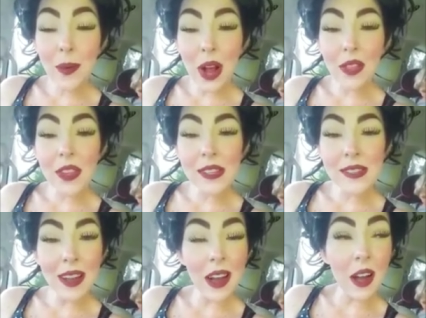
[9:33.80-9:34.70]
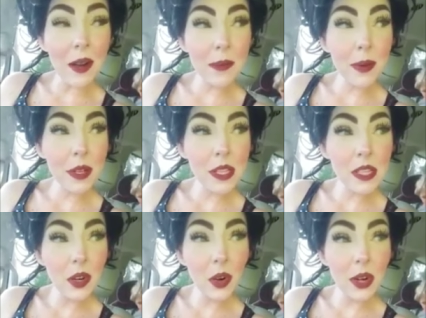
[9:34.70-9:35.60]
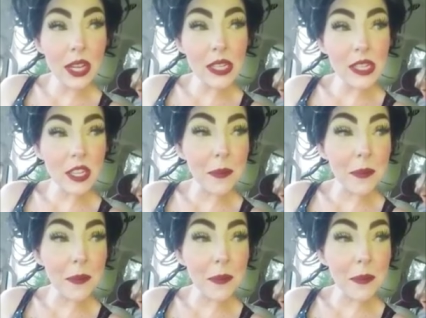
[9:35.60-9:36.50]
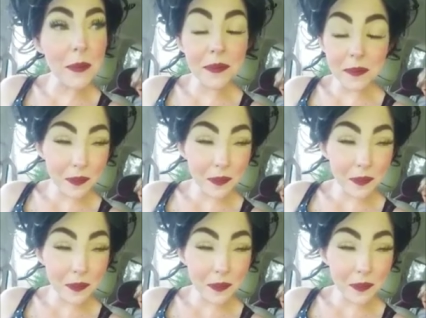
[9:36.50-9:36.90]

had brought this up on Instagram, but